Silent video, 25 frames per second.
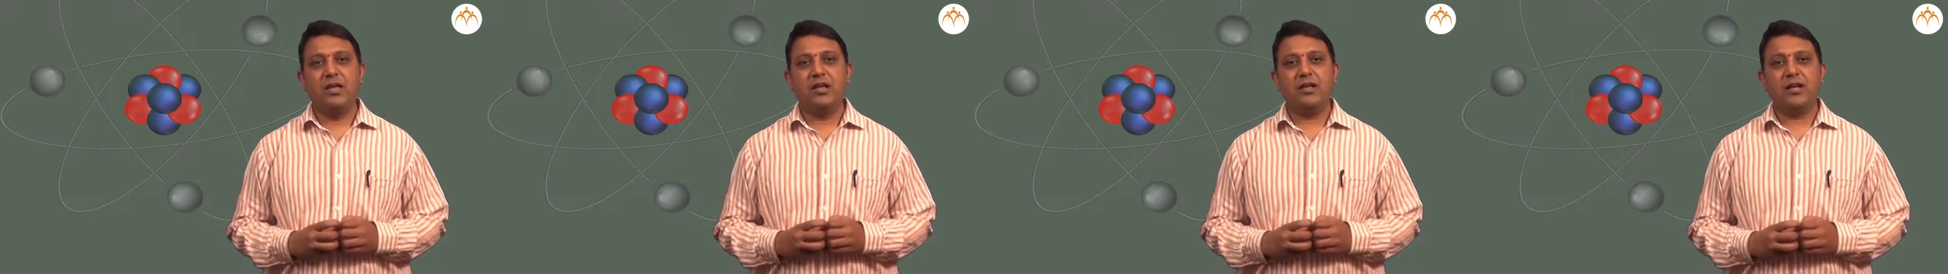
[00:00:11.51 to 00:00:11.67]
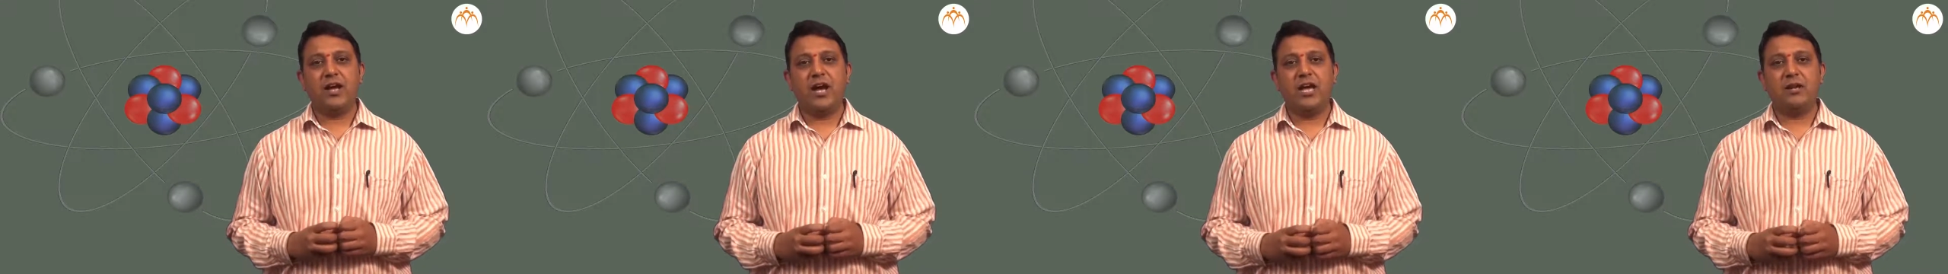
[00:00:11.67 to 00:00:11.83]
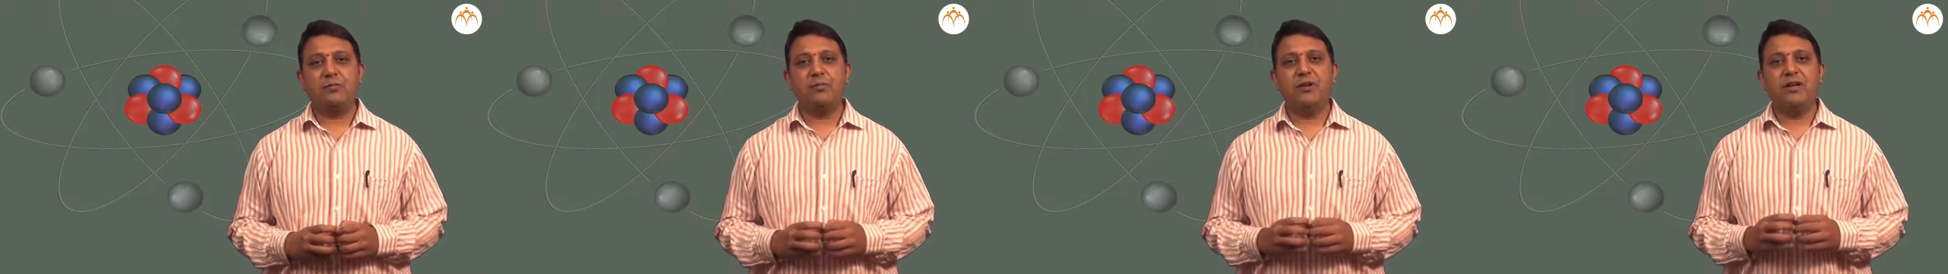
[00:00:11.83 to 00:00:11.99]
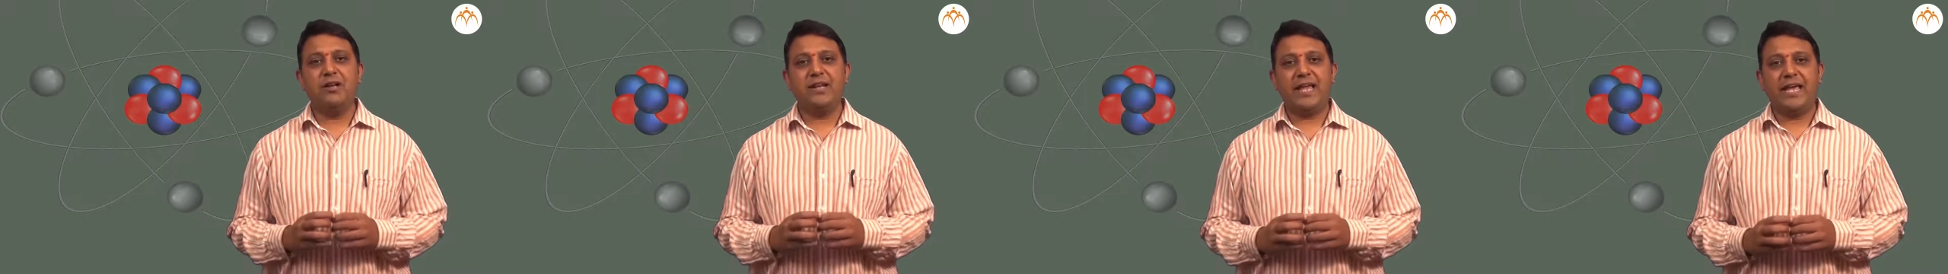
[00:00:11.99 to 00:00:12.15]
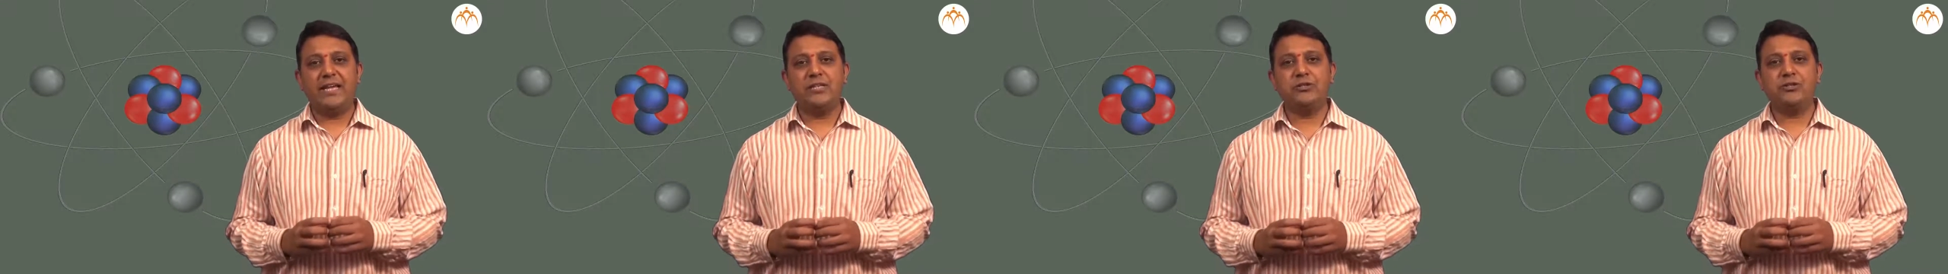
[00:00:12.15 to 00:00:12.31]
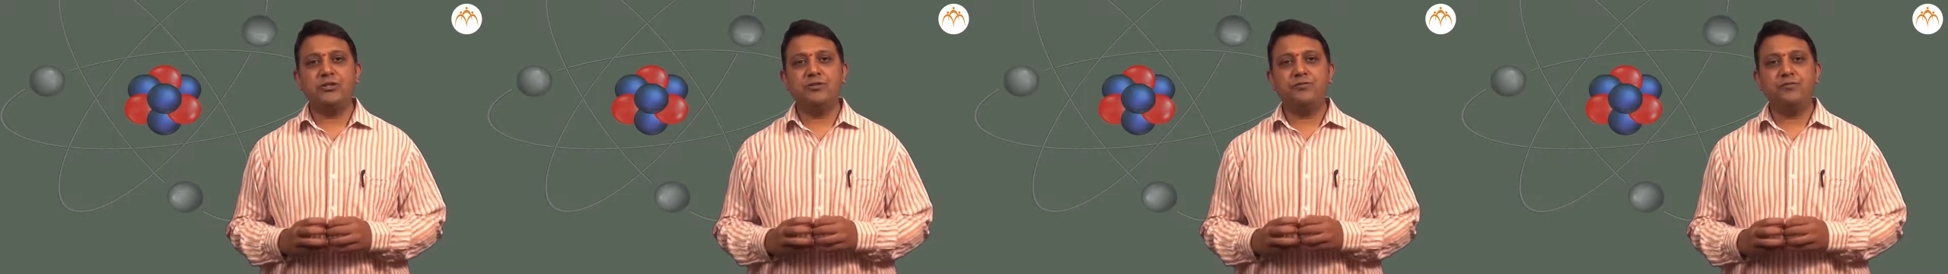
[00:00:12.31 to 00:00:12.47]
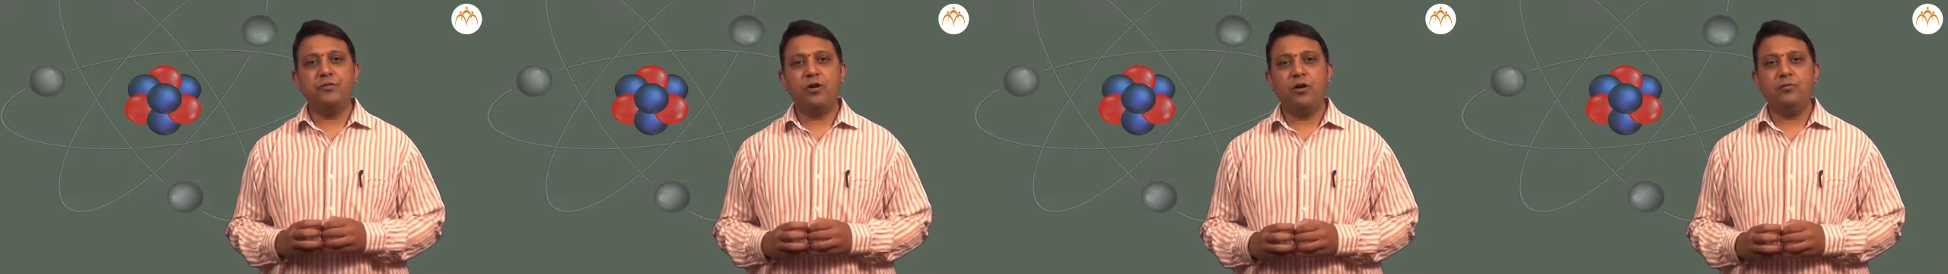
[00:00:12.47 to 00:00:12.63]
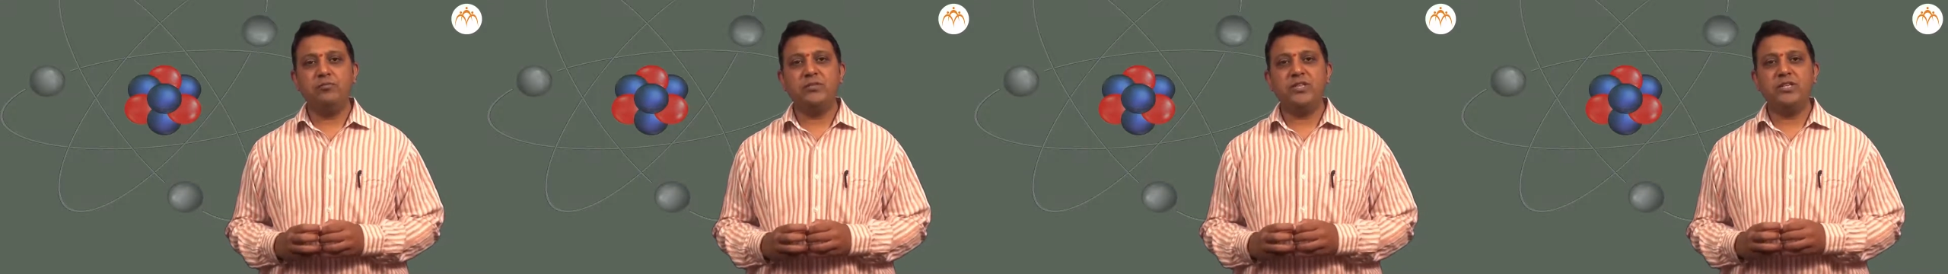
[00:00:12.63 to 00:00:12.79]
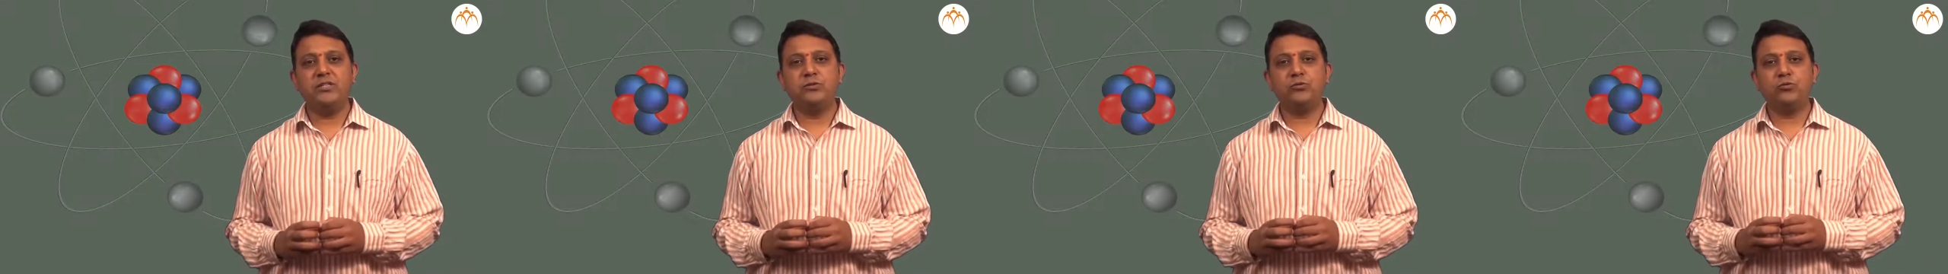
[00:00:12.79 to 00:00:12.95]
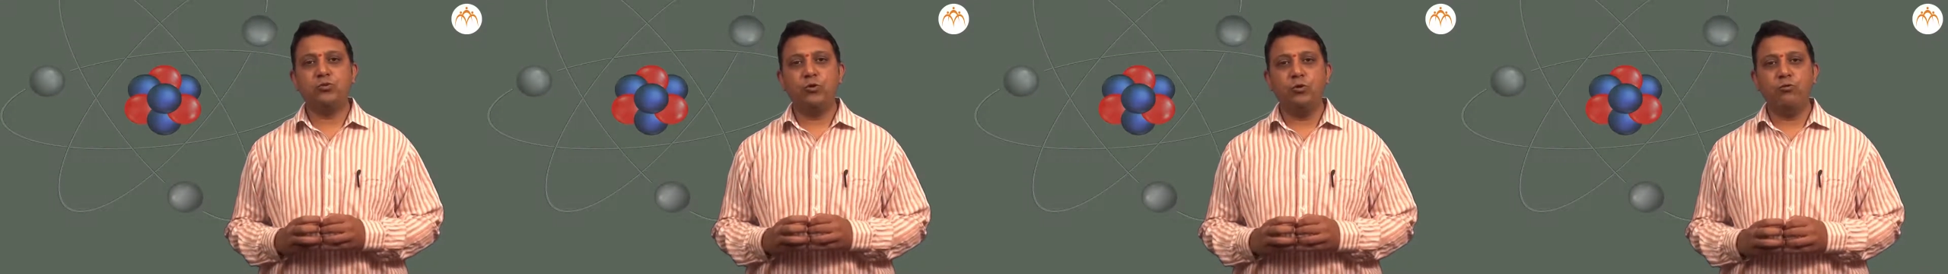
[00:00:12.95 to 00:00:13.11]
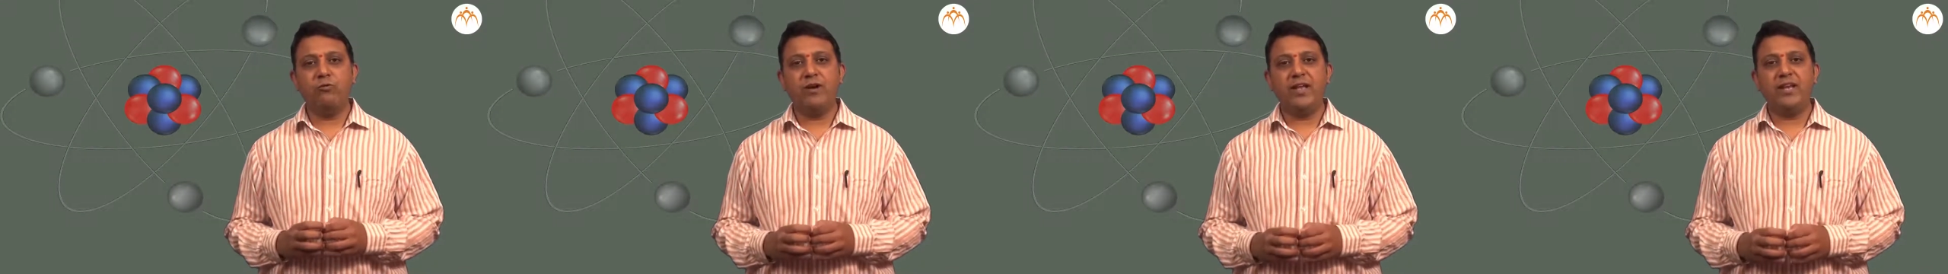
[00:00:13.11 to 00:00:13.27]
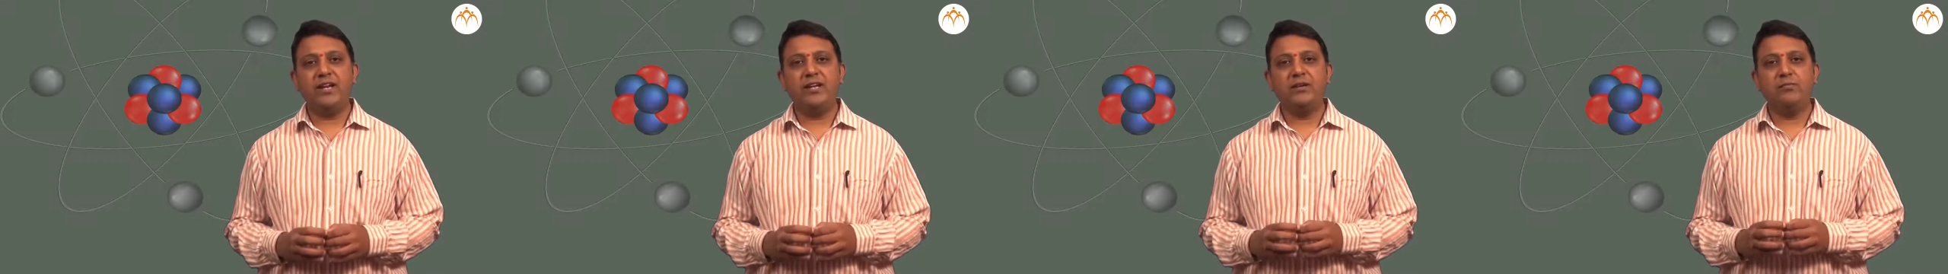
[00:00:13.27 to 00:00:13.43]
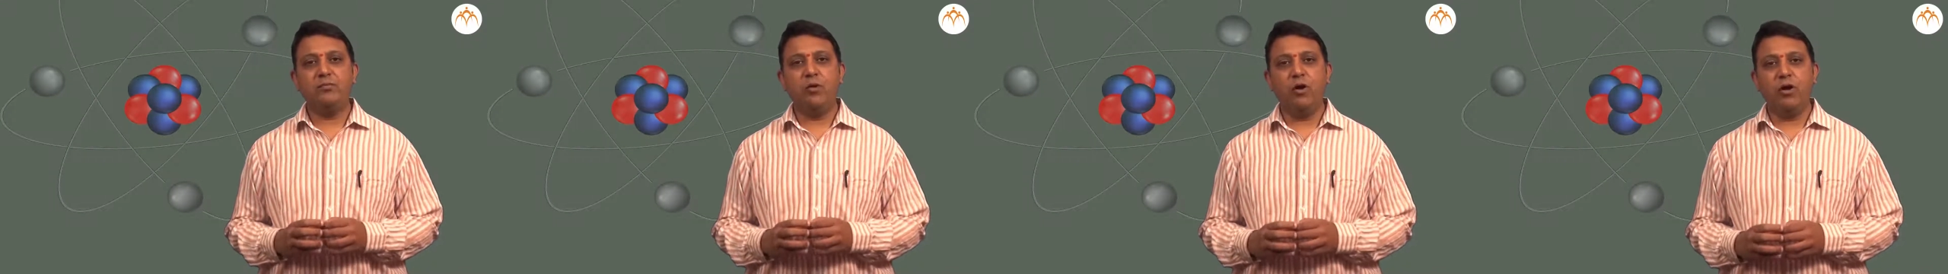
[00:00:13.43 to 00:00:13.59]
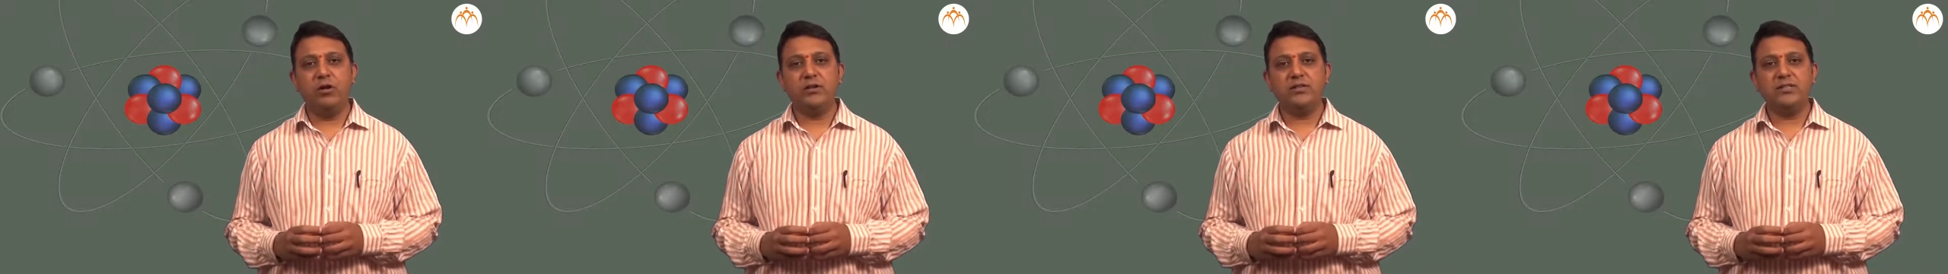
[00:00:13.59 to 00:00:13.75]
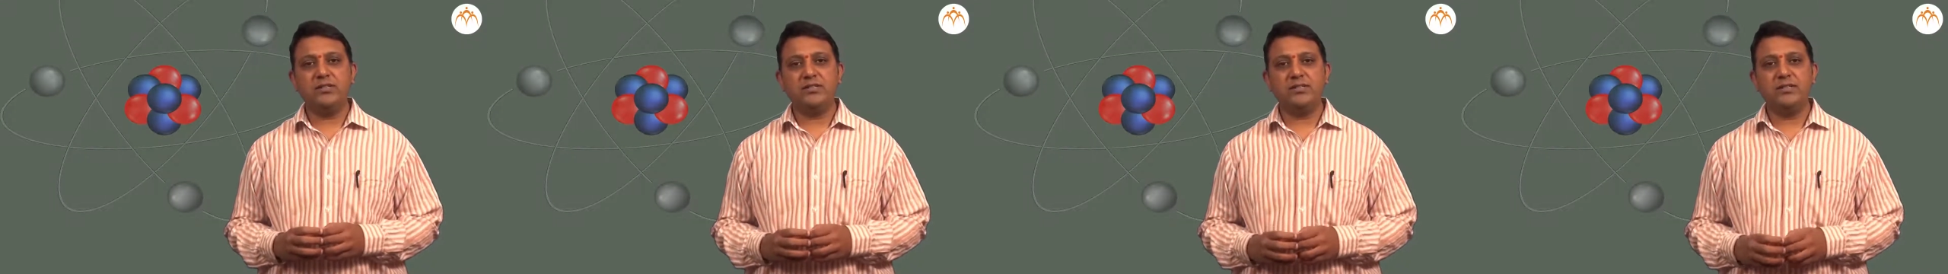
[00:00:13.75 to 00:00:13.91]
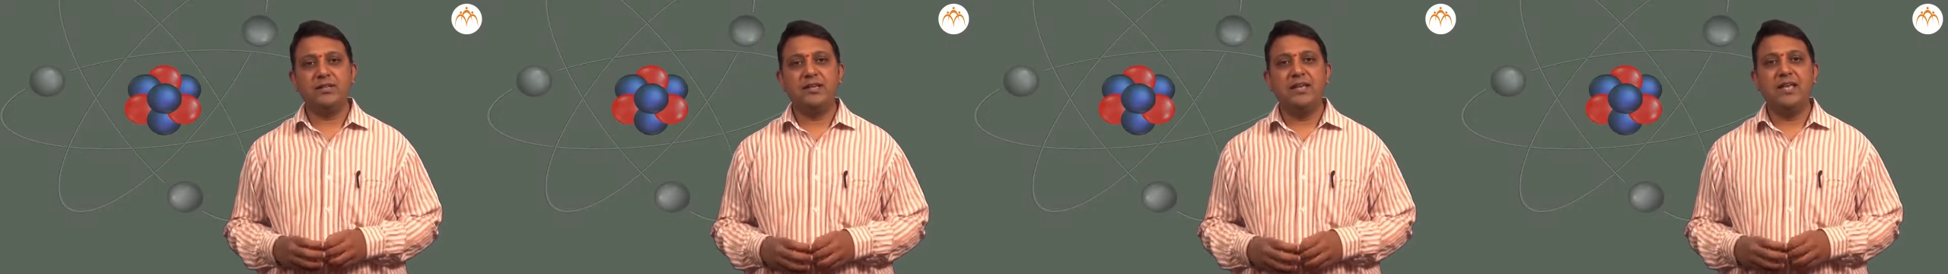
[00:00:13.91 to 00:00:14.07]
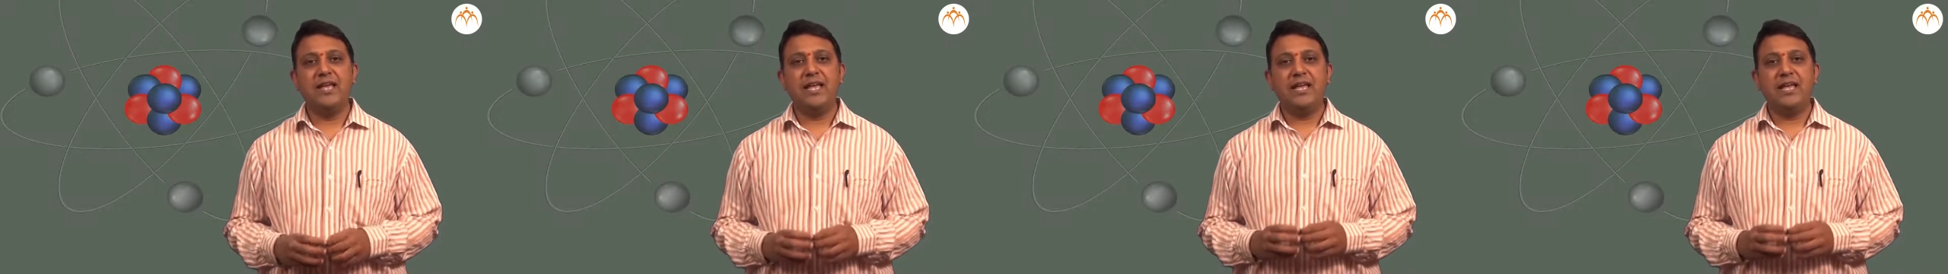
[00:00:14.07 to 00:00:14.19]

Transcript: Carbon likes to form these covalent bonds